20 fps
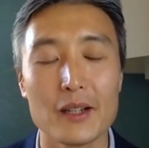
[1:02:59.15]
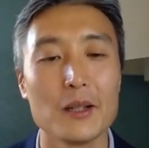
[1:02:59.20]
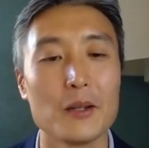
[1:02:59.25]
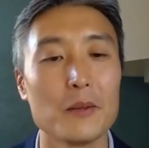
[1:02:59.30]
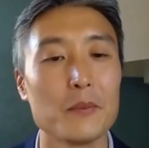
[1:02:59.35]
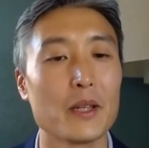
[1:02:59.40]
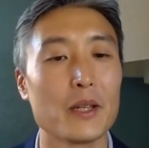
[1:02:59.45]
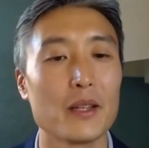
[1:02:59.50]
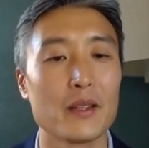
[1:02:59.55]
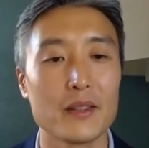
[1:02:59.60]

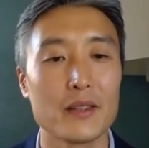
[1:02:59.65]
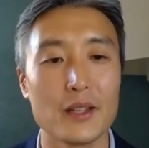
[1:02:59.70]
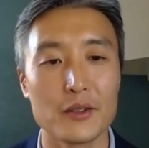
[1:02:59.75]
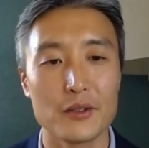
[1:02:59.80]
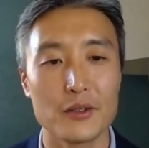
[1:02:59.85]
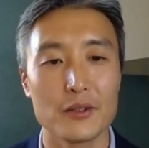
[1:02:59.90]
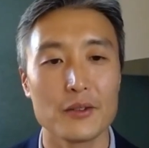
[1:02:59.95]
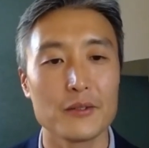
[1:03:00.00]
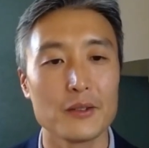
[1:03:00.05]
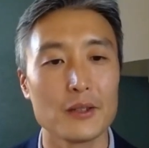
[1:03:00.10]
And
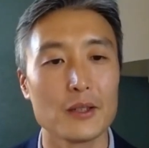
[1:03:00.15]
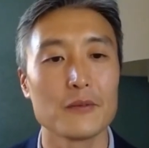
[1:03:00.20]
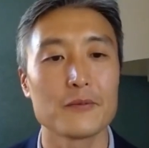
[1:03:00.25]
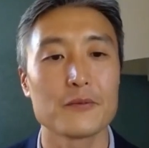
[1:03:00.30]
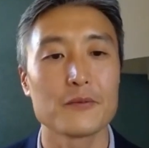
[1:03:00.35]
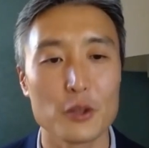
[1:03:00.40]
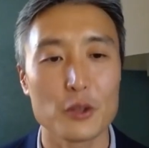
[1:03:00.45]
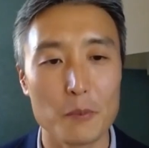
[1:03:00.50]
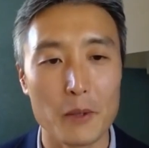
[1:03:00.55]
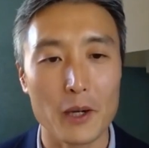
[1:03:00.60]
thank you
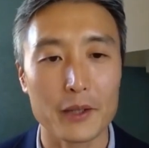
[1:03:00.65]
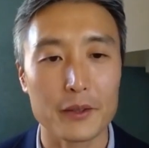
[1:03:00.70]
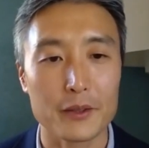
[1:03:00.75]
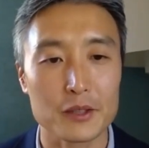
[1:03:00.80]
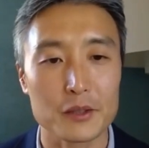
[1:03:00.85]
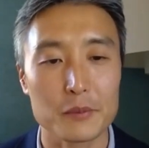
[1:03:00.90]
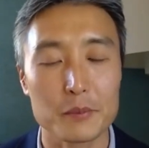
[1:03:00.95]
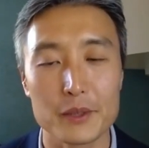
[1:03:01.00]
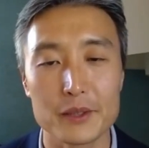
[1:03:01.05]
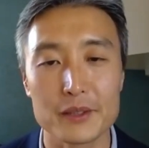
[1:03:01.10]
for the
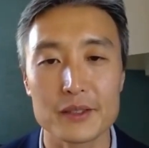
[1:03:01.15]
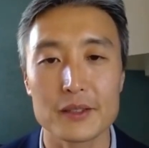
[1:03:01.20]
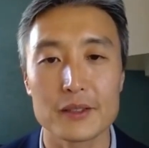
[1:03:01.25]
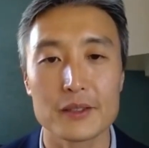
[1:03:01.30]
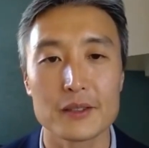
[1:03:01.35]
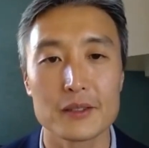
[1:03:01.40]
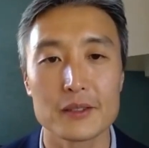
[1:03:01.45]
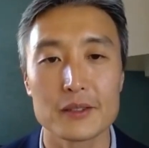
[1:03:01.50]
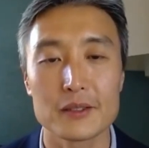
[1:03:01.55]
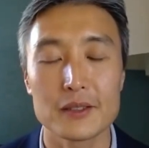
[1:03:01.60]
participants
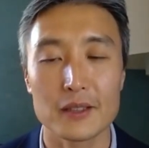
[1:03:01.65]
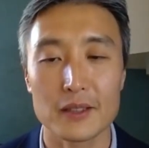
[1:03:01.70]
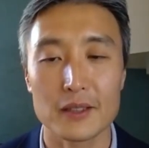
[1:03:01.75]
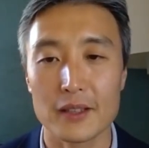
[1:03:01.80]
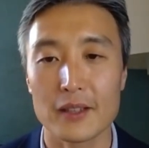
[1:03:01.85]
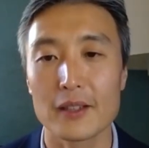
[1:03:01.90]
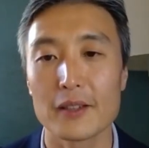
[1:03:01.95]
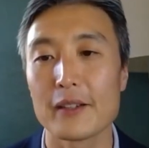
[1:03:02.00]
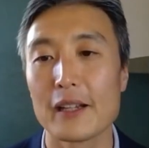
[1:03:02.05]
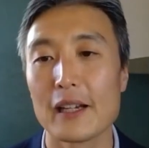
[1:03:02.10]
to
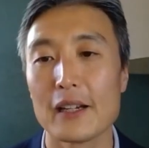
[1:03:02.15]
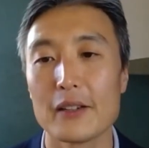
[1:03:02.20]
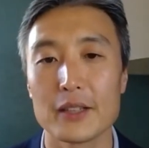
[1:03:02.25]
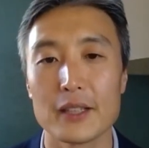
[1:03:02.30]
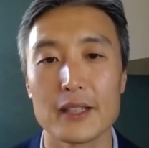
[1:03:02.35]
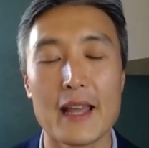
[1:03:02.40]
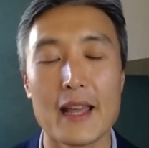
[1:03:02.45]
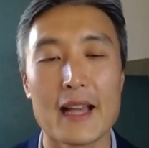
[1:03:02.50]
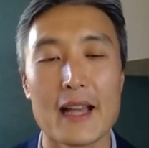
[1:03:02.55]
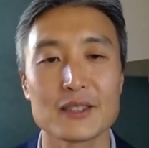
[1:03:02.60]
sticking
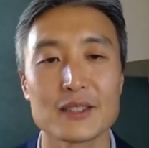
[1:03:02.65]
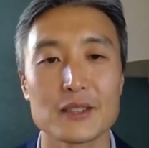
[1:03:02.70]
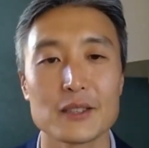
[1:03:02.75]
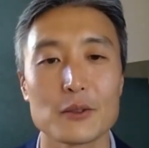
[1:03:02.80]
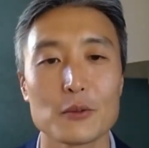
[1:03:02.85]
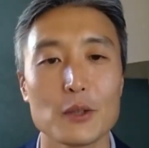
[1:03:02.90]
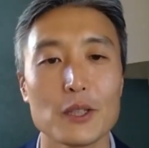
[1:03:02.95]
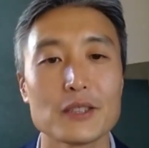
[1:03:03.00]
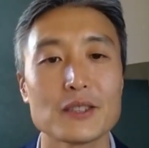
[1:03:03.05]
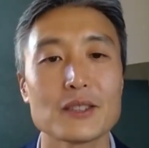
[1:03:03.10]
around and
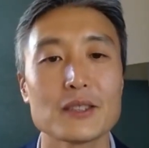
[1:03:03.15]
asking